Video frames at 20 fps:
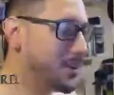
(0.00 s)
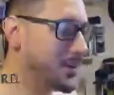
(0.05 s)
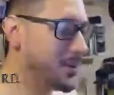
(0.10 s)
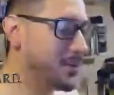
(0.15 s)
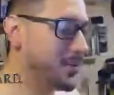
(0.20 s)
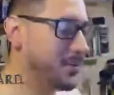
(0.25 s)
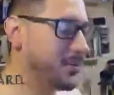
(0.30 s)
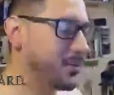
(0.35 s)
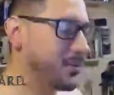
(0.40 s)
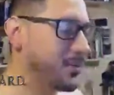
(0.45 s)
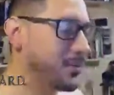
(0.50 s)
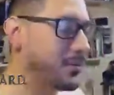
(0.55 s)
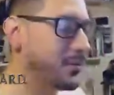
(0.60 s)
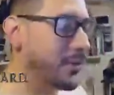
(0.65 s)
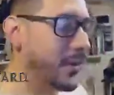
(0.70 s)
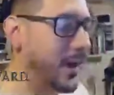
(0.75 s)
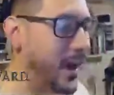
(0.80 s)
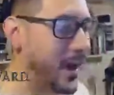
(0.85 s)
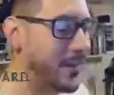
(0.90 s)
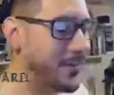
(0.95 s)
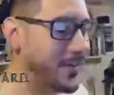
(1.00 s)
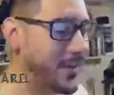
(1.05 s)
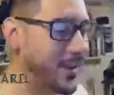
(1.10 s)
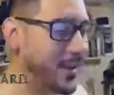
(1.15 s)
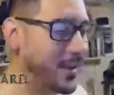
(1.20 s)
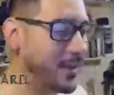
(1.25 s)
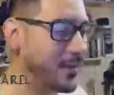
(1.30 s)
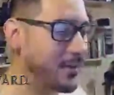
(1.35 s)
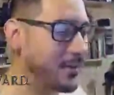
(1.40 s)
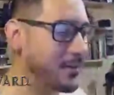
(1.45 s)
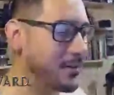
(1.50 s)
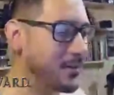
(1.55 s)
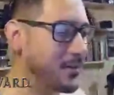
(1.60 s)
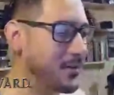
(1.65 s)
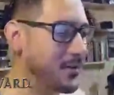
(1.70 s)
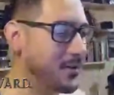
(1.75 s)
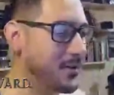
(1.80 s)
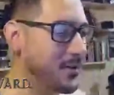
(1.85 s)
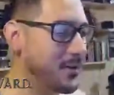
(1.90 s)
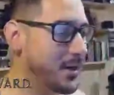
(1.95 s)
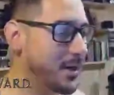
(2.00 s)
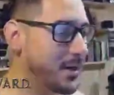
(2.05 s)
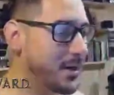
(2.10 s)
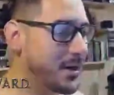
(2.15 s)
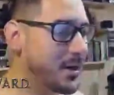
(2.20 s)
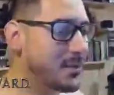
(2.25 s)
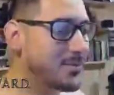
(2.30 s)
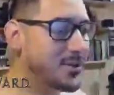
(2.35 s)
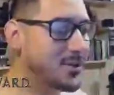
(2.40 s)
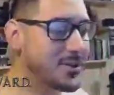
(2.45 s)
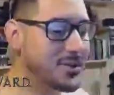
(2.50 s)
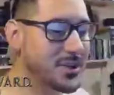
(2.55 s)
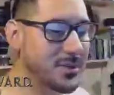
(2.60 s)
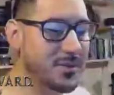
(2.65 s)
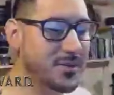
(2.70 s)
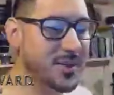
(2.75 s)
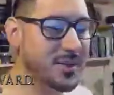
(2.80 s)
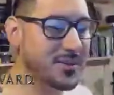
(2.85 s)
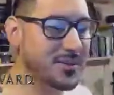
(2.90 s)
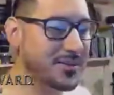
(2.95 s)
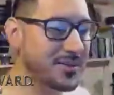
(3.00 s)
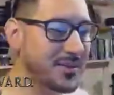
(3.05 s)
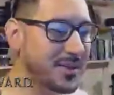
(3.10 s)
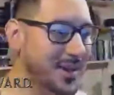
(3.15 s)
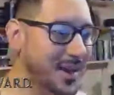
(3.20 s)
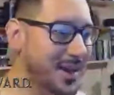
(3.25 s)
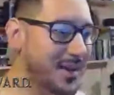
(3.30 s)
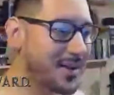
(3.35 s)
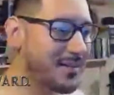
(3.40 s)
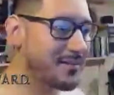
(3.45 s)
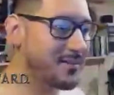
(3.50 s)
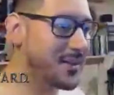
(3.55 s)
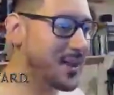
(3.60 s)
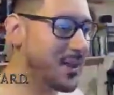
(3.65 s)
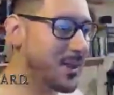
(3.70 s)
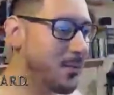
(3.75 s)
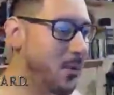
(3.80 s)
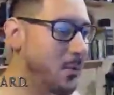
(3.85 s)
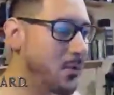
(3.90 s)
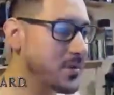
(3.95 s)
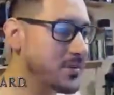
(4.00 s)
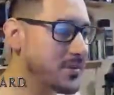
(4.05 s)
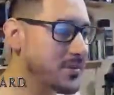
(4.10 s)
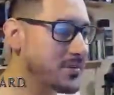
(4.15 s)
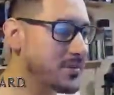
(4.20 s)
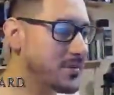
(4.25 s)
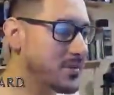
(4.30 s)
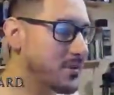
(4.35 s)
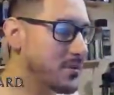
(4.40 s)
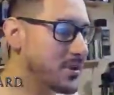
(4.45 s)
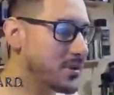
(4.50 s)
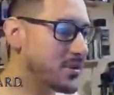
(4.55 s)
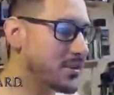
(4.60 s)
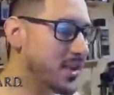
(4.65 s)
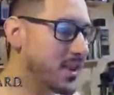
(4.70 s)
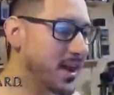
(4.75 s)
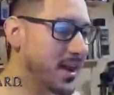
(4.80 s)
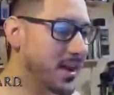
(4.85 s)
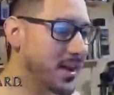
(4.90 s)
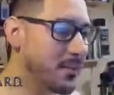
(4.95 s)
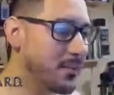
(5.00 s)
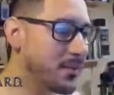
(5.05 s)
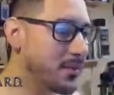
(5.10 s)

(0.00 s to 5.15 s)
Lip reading: difficult to navigate and cumbersome. It takes a lot of time. I wasted so much time